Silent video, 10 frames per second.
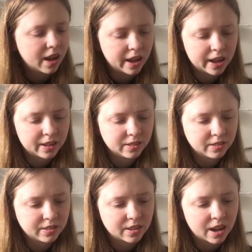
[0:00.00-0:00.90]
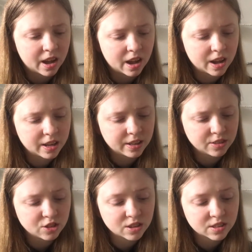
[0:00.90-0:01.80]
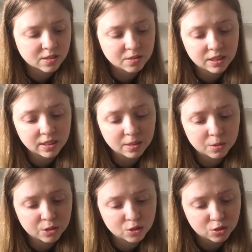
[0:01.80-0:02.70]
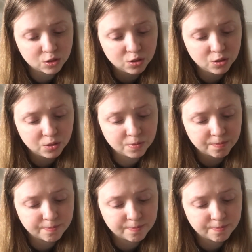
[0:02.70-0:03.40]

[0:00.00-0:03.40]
And I just really want to